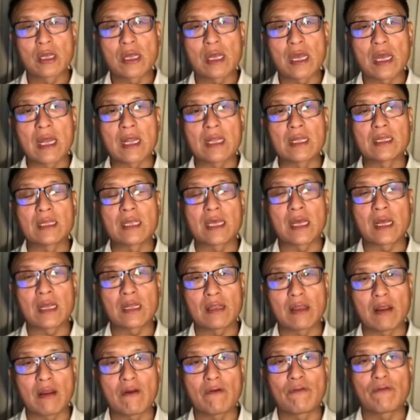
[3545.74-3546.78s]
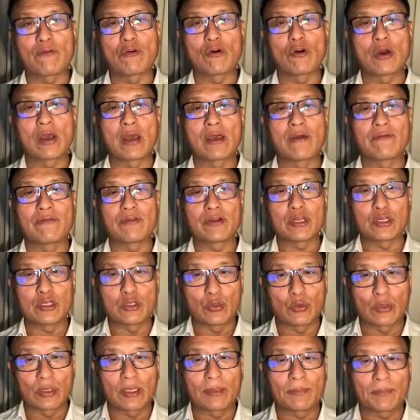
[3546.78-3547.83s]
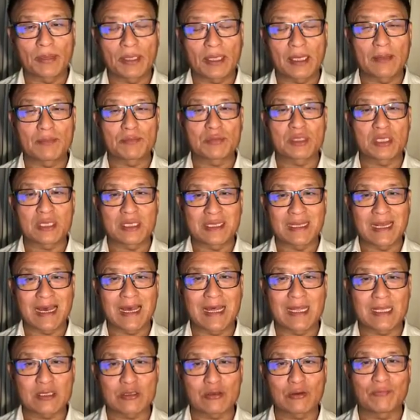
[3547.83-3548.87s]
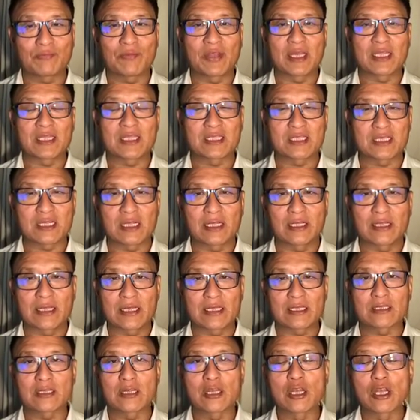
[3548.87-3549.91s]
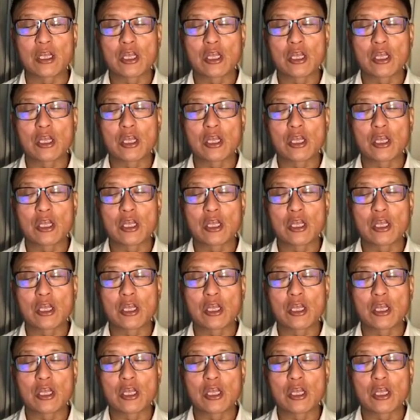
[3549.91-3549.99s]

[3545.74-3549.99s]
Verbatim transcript: and there, therefore every doing becomes the dance of that stillness.